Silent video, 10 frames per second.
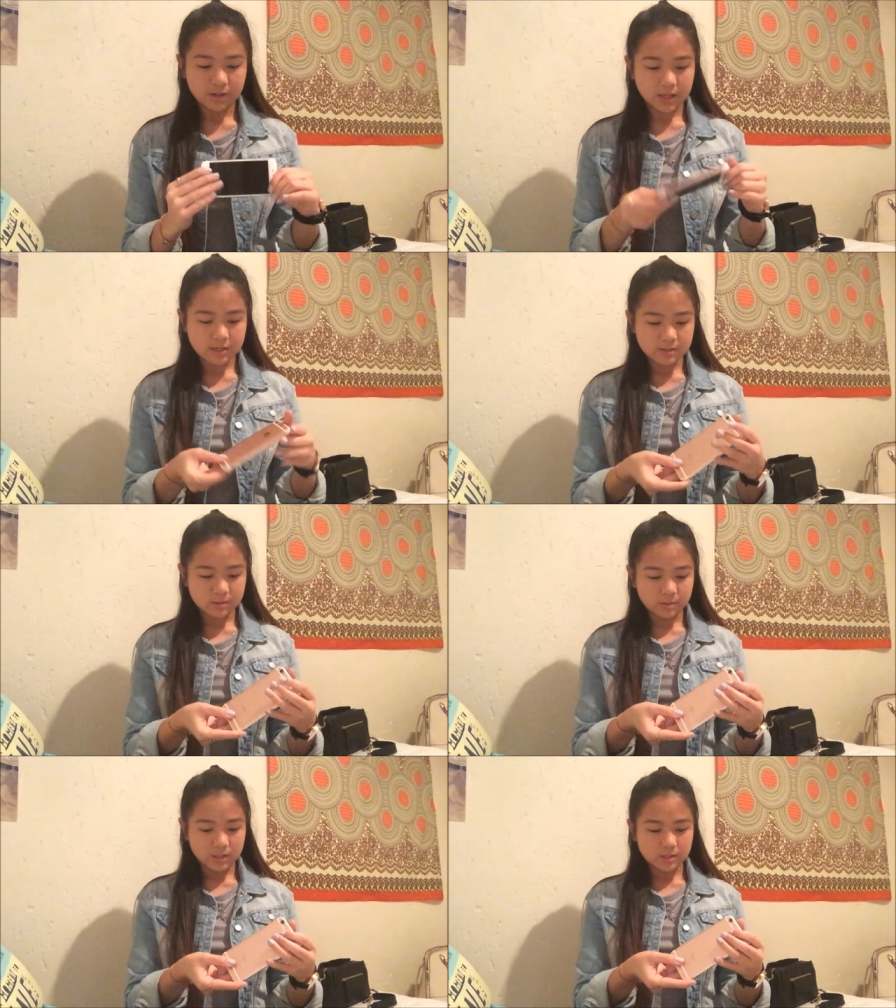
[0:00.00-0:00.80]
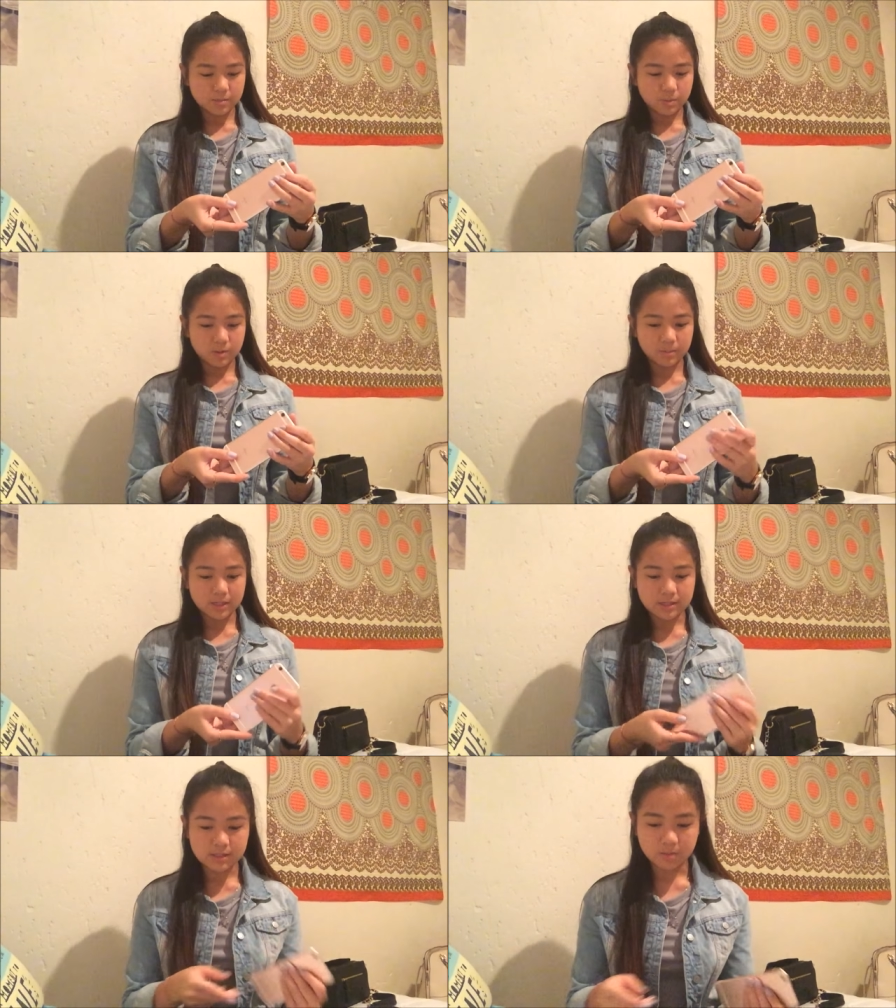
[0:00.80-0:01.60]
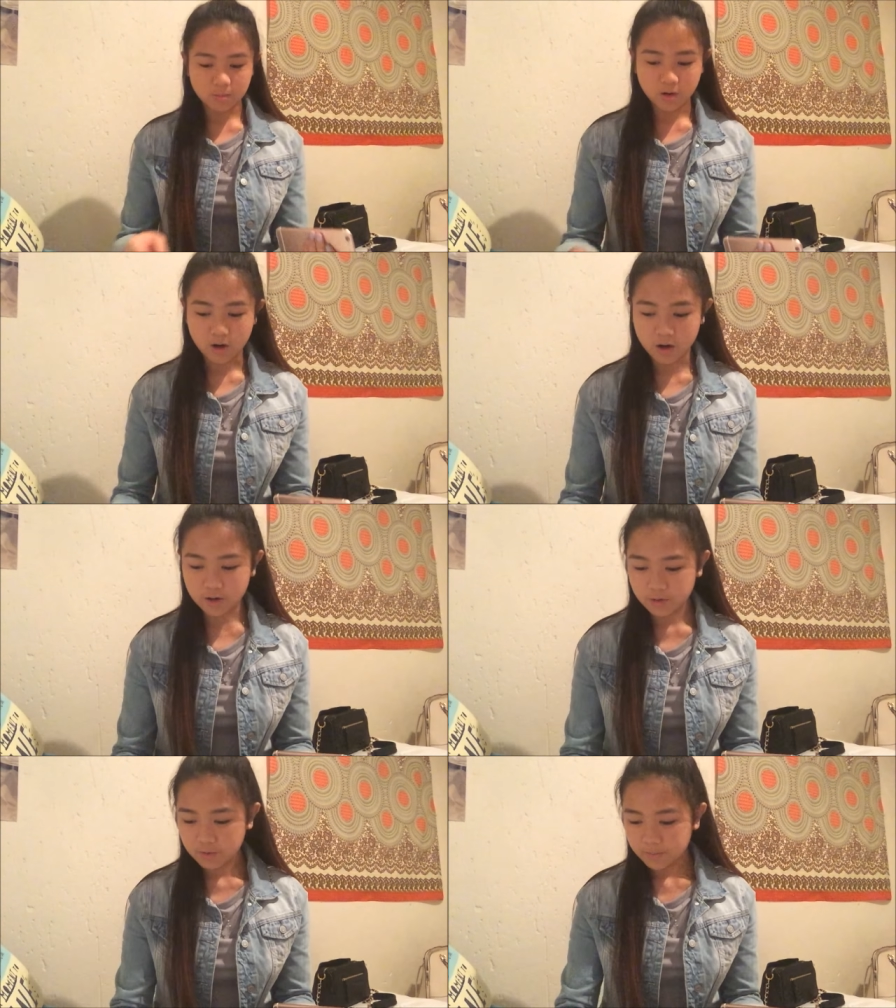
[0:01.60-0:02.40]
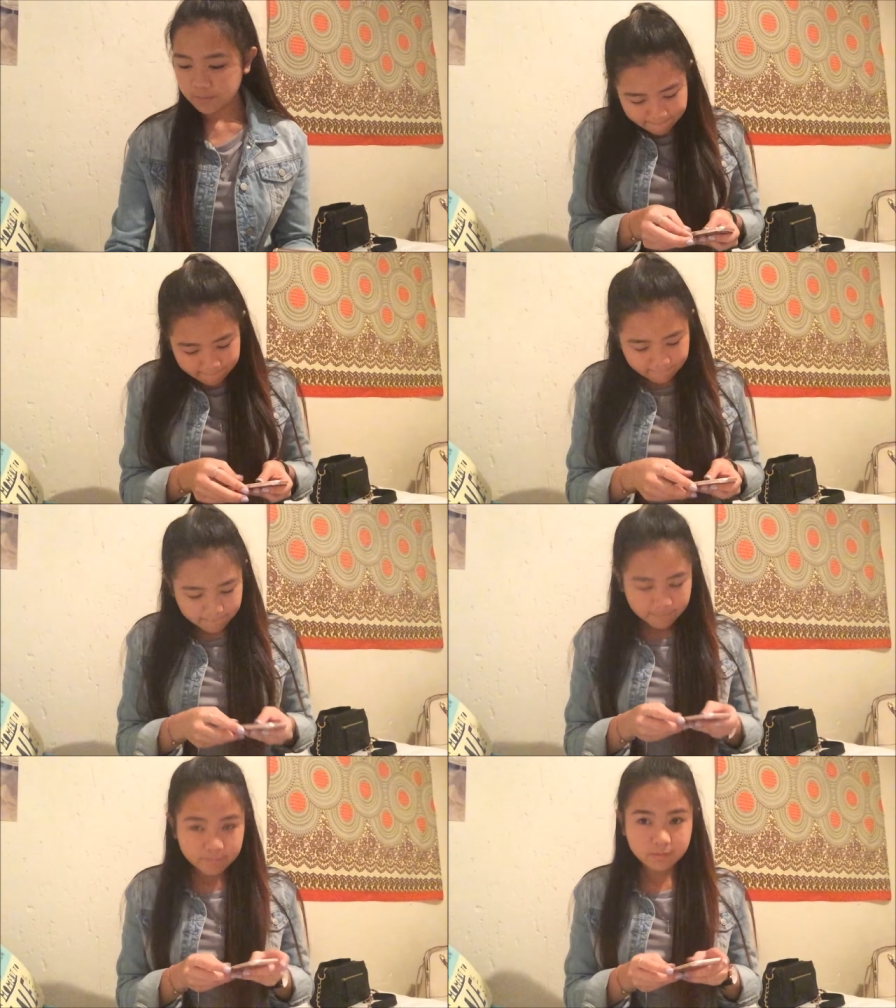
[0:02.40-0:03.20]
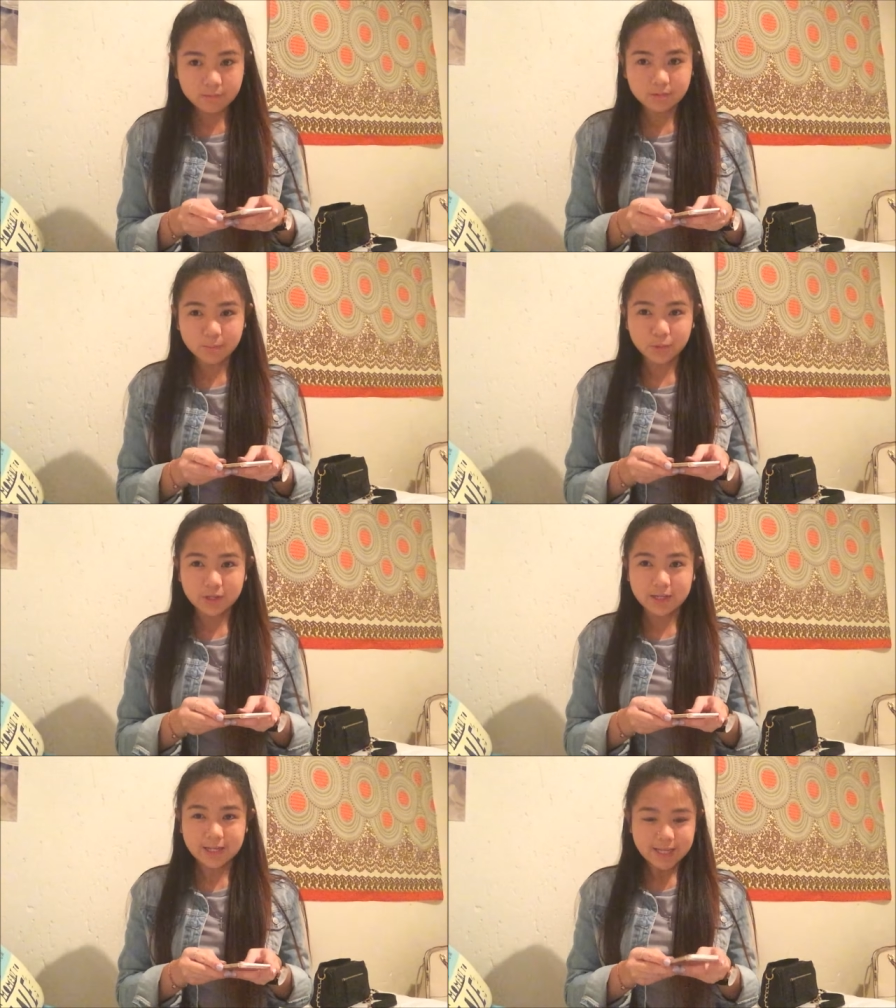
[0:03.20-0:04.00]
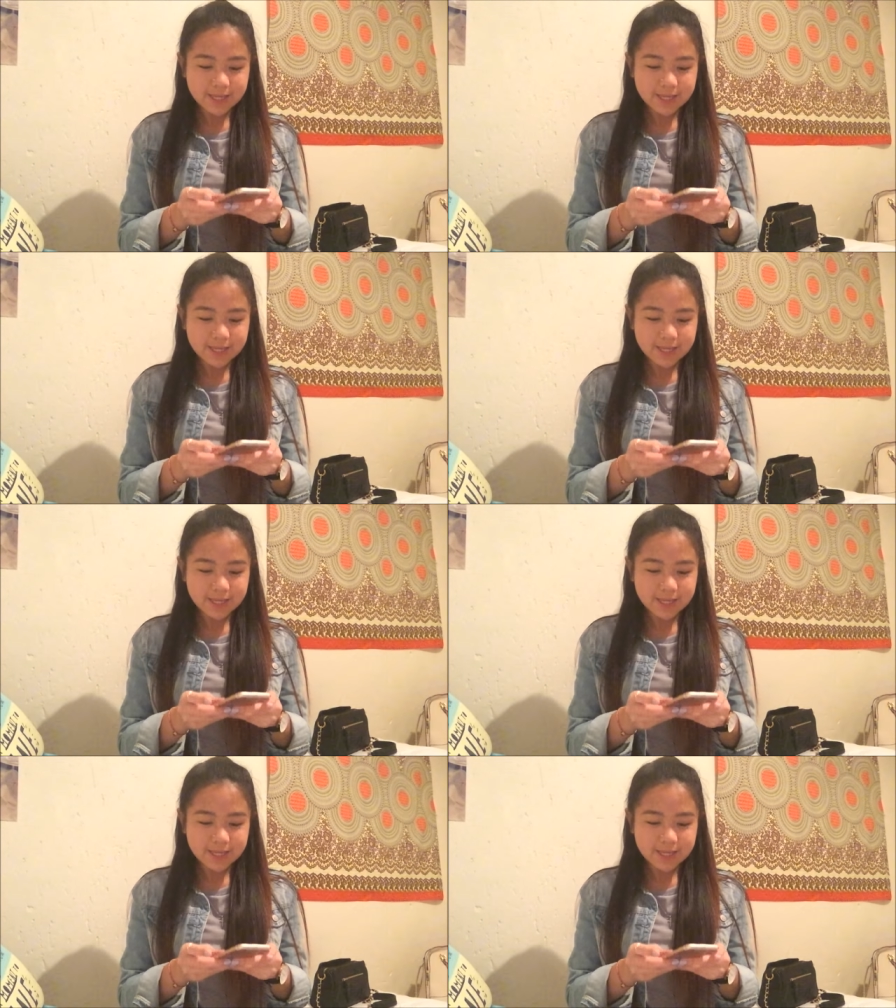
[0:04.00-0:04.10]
Okay, Okay, so let's put in my SIM card. Put it